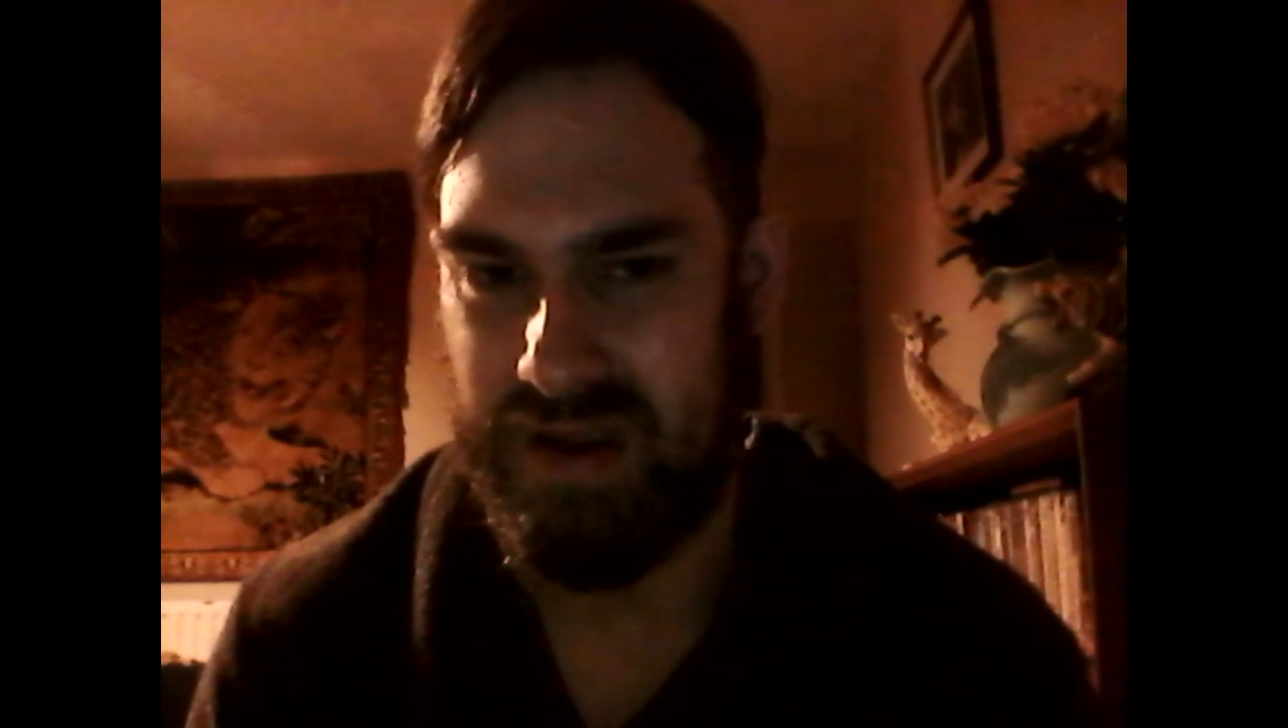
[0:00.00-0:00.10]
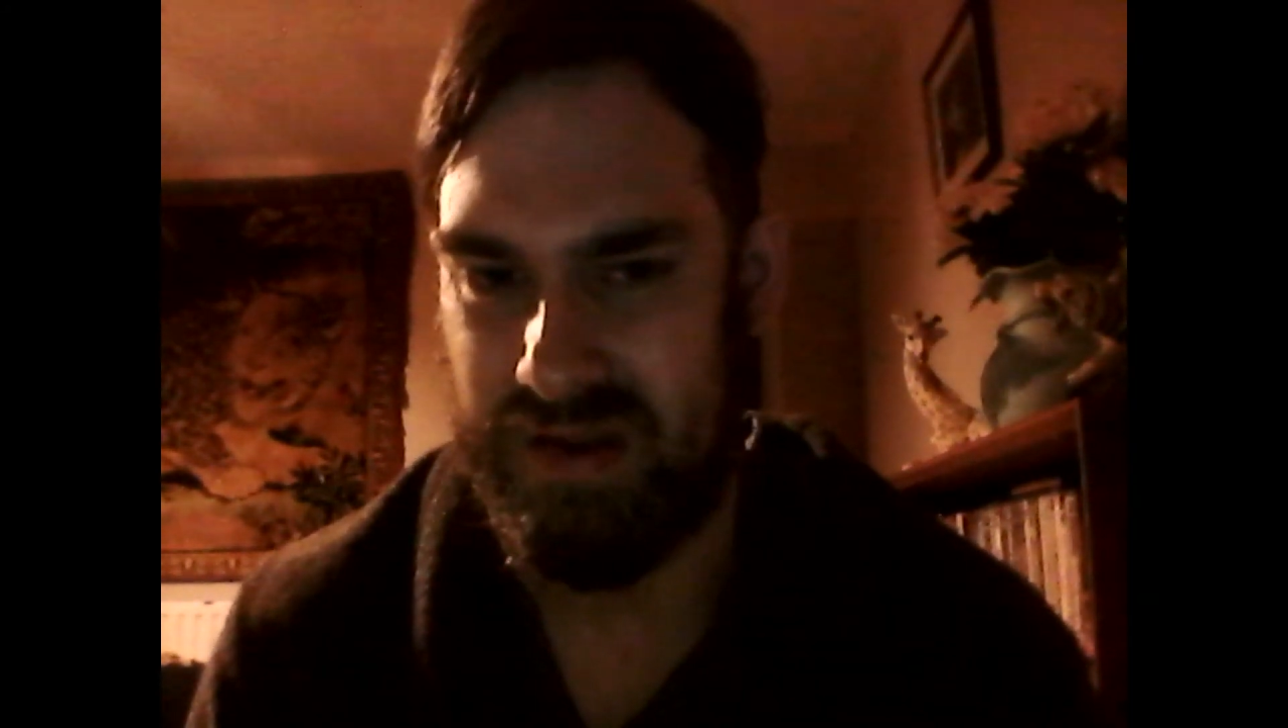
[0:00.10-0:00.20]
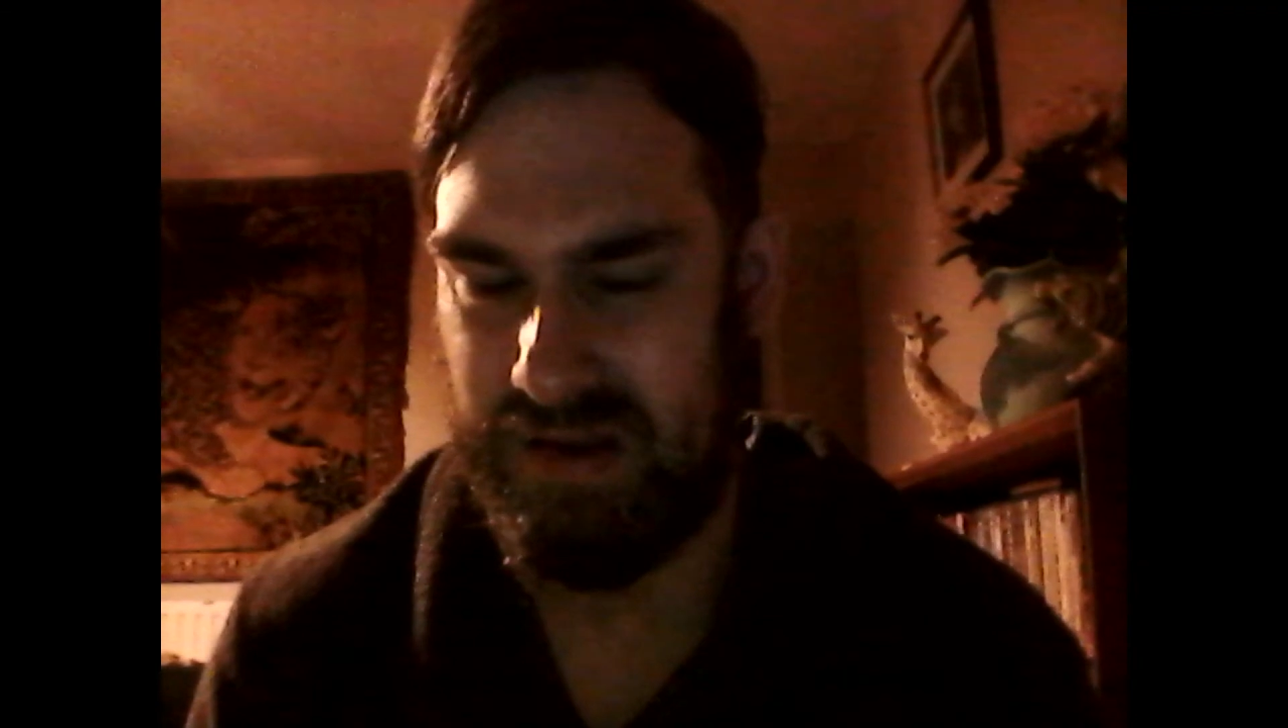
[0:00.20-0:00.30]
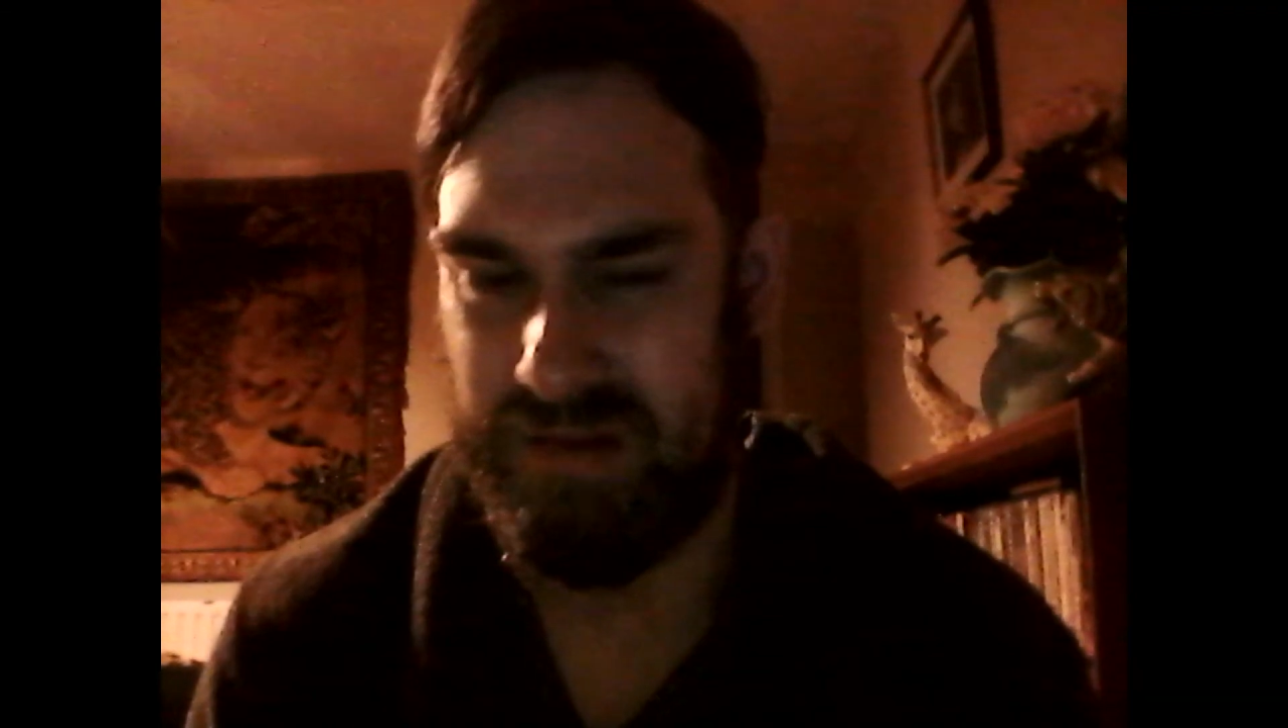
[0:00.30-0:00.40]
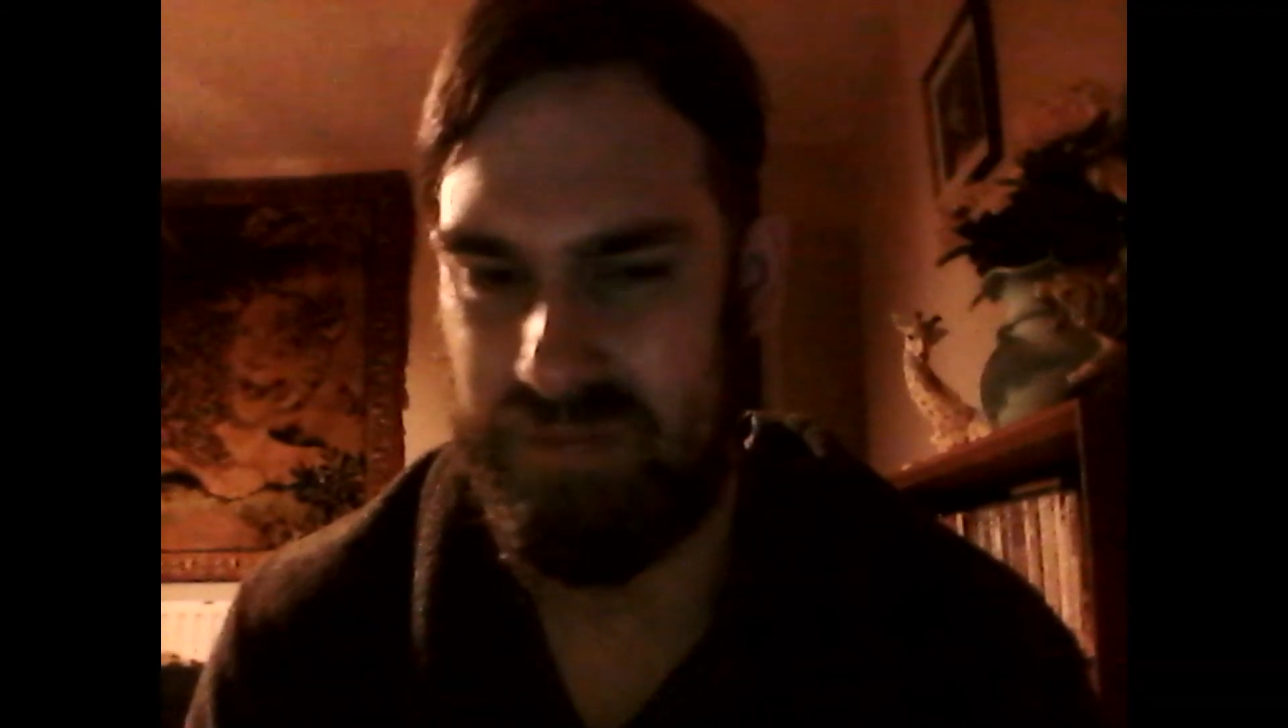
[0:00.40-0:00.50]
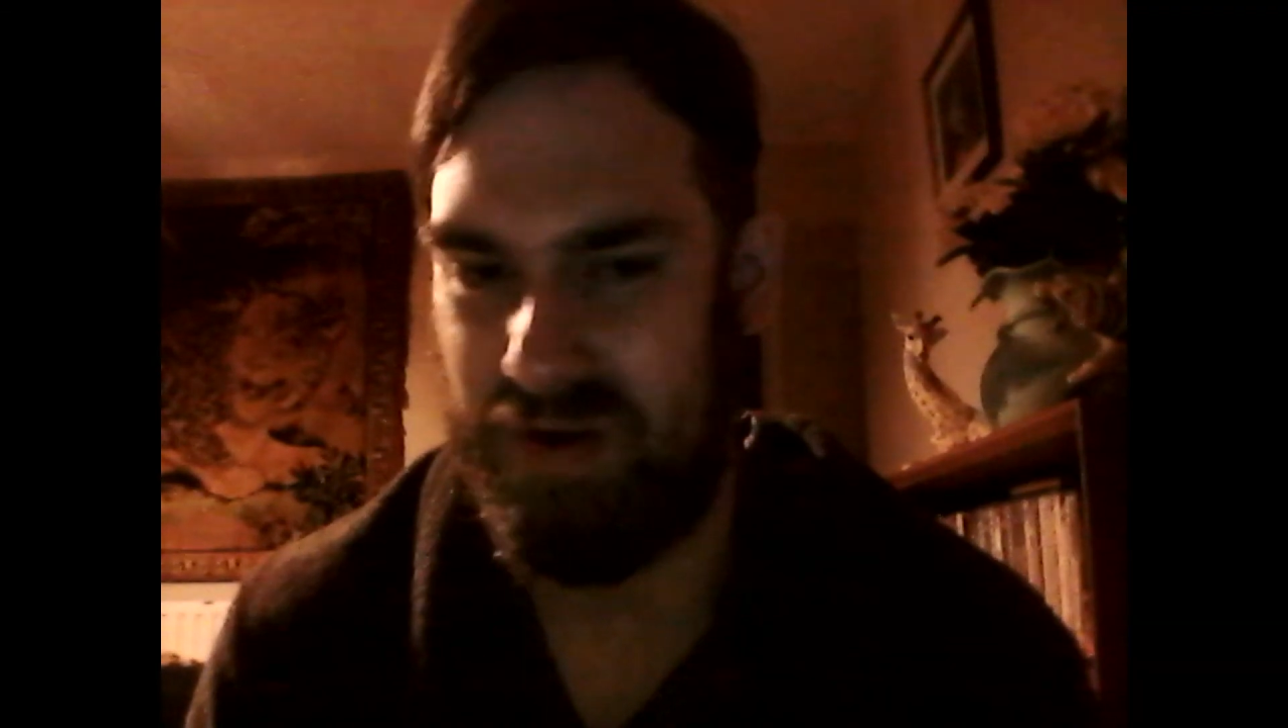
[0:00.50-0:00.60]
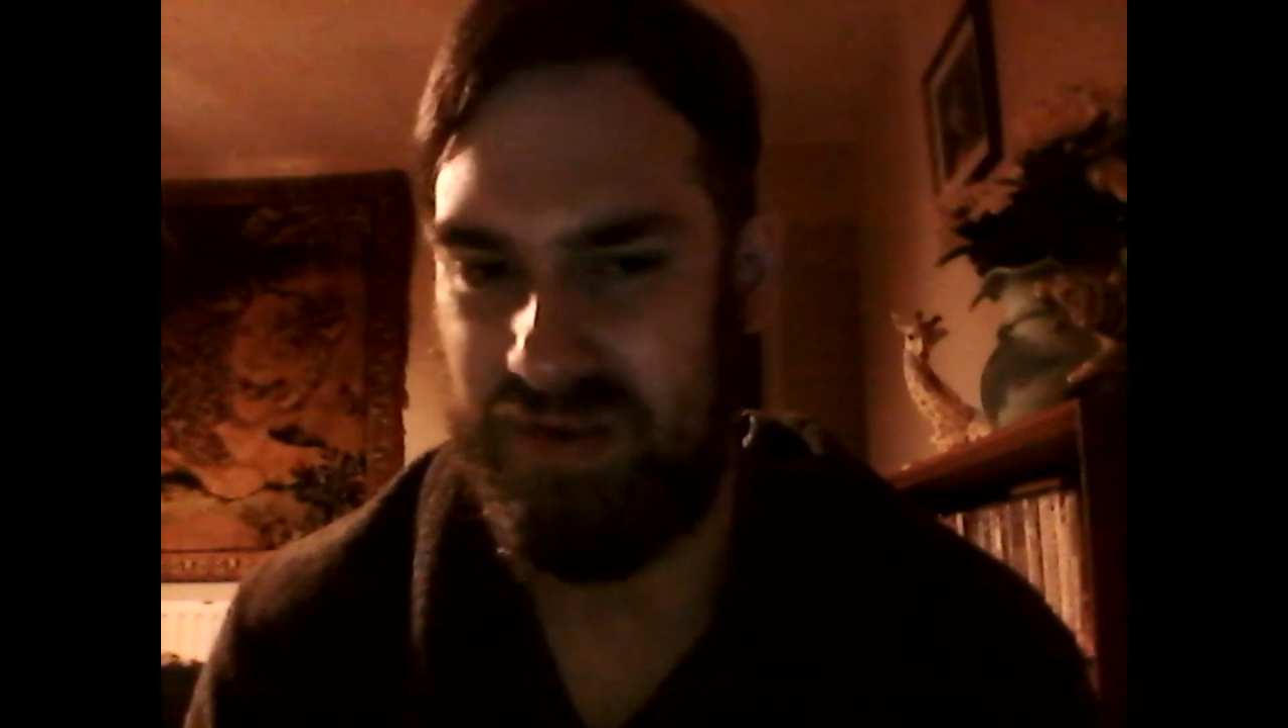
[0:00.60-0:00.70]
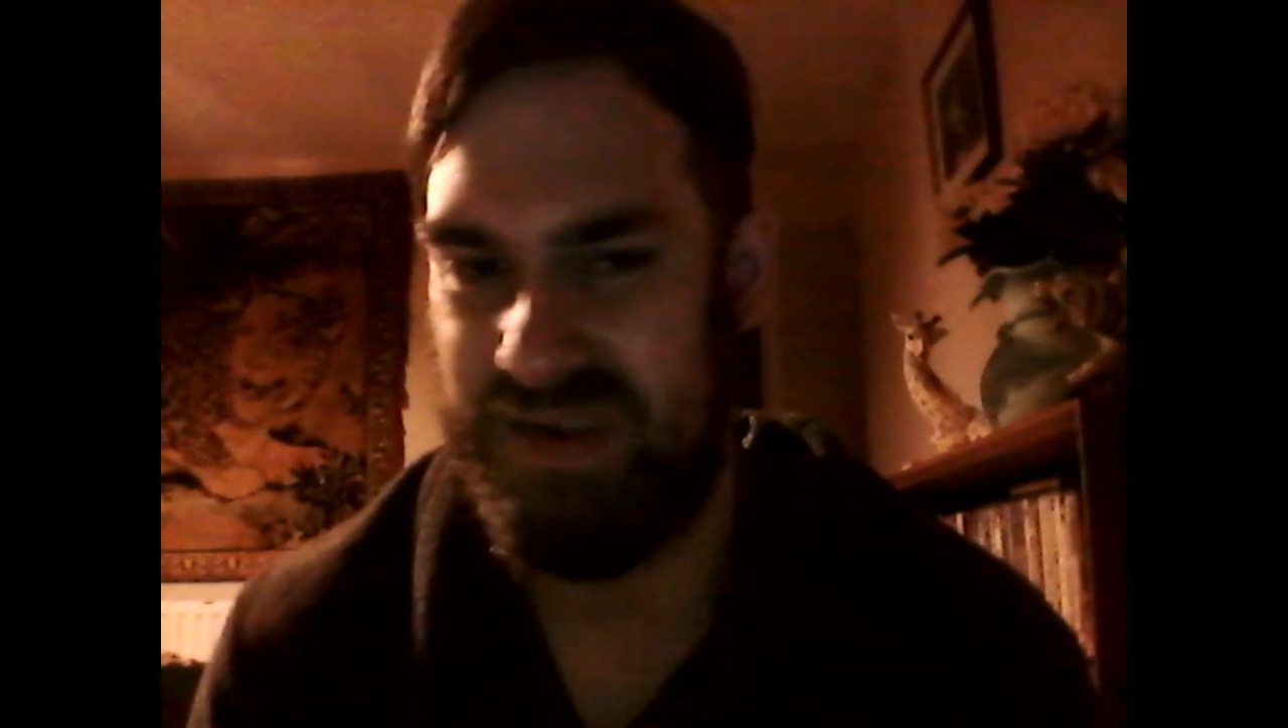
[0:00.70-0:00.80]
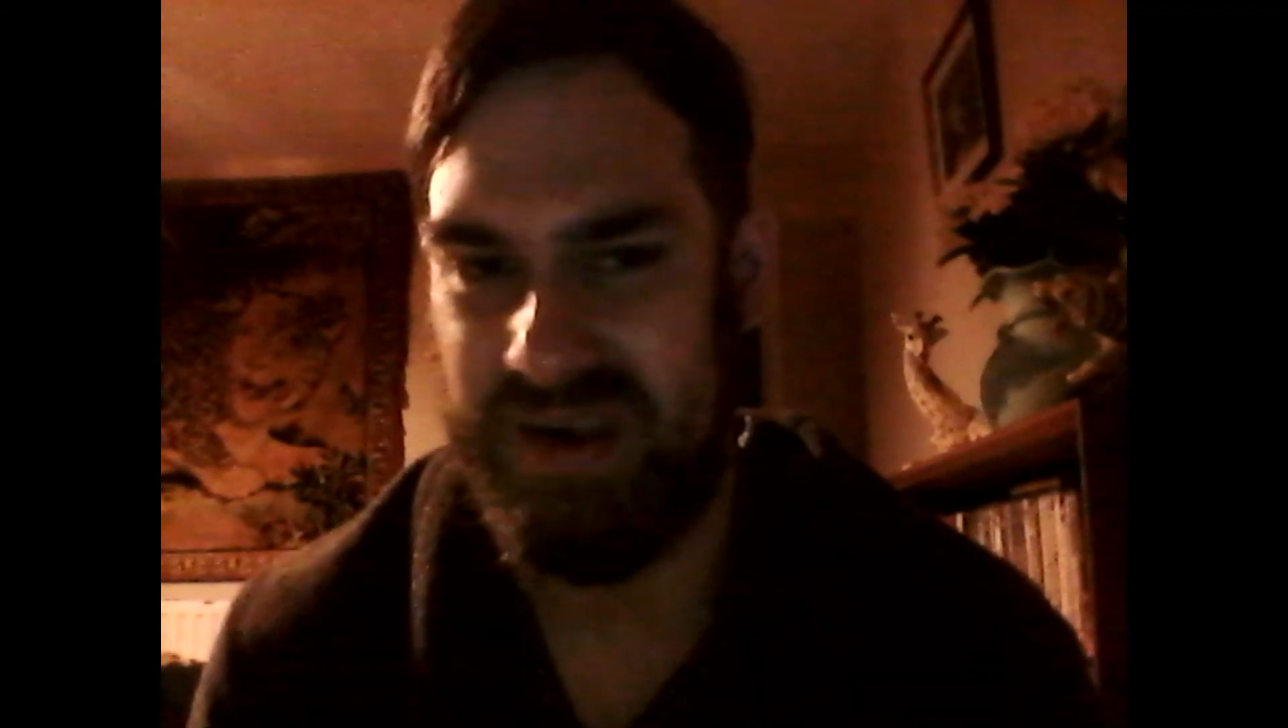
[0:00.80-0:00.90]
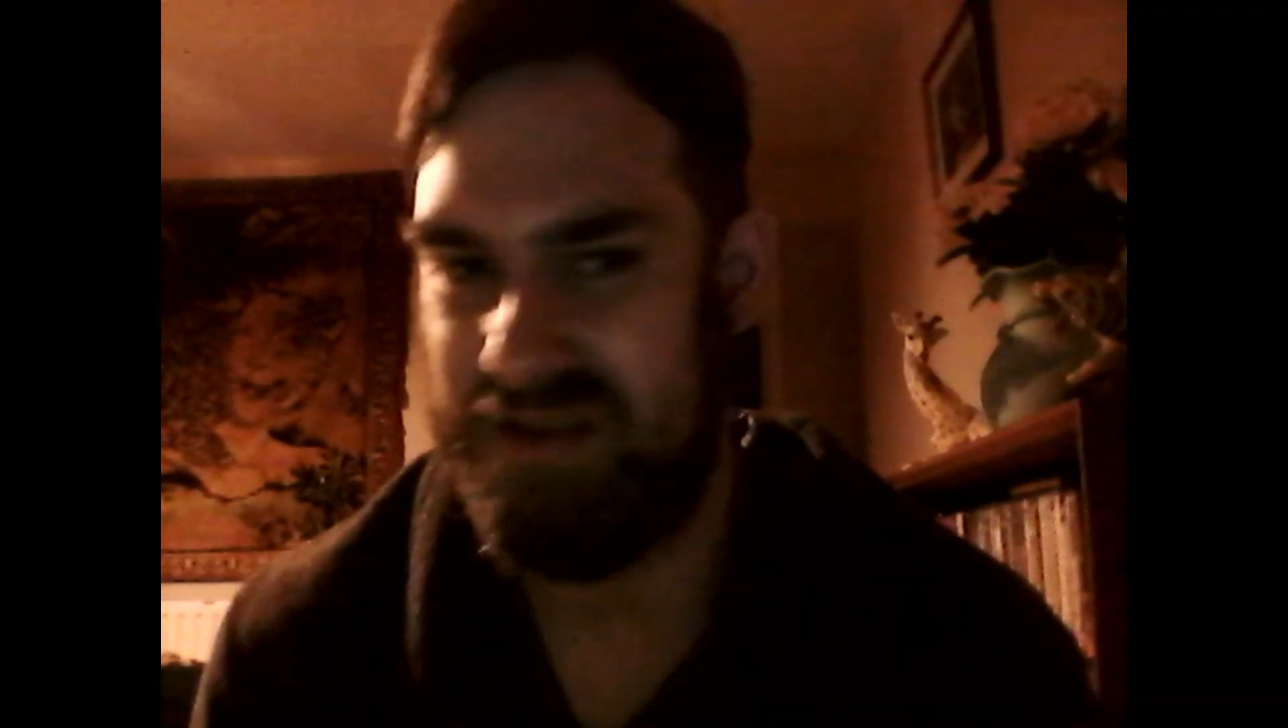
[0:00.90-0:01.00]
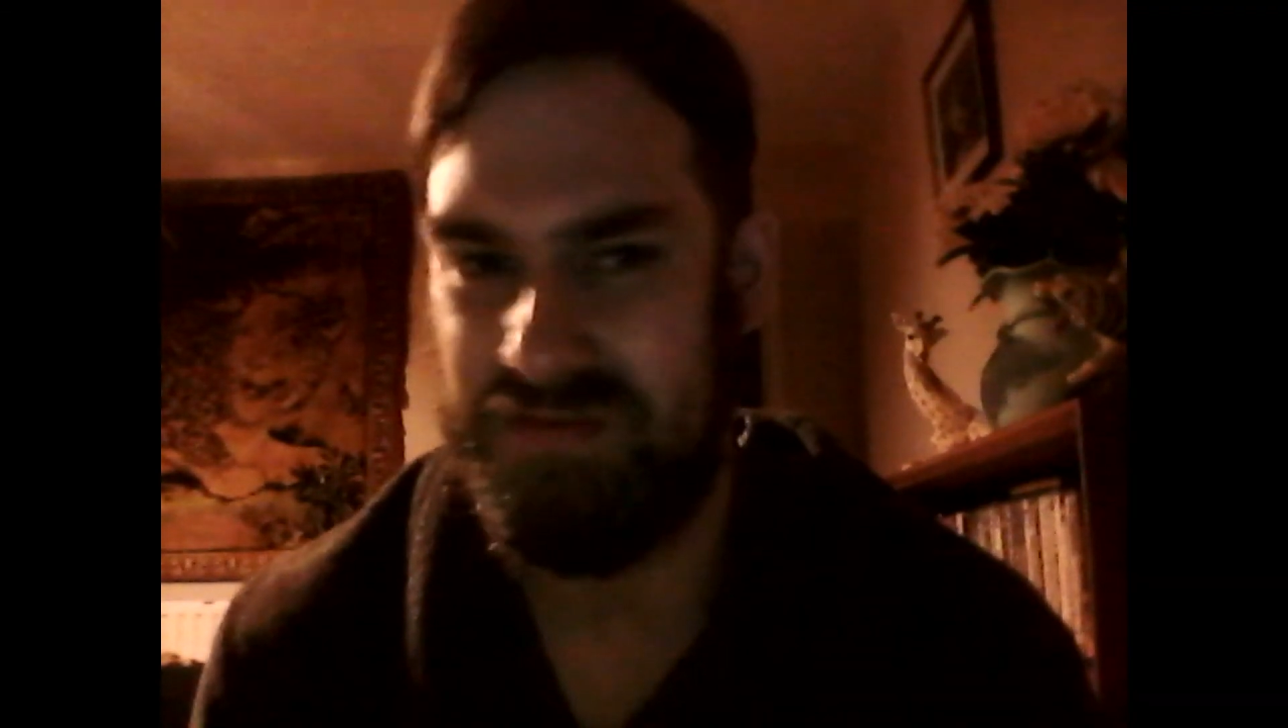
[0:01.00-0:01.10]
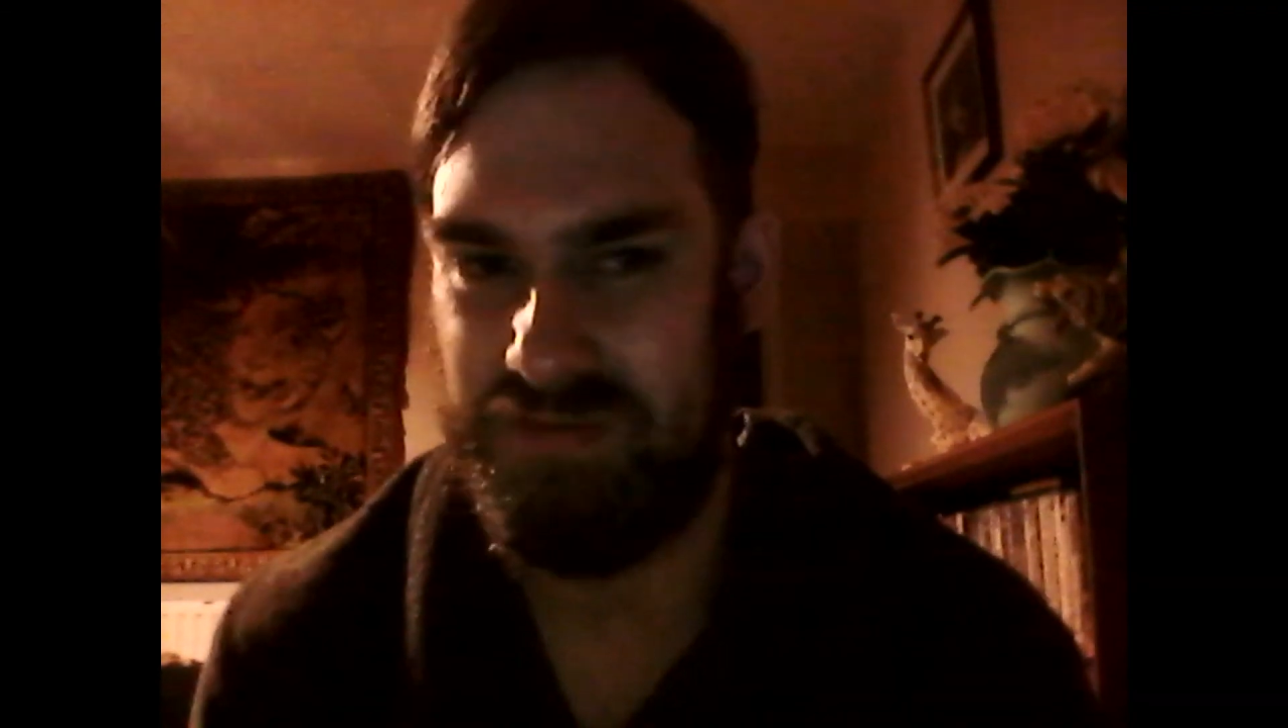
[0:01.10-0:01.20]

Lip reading: montage.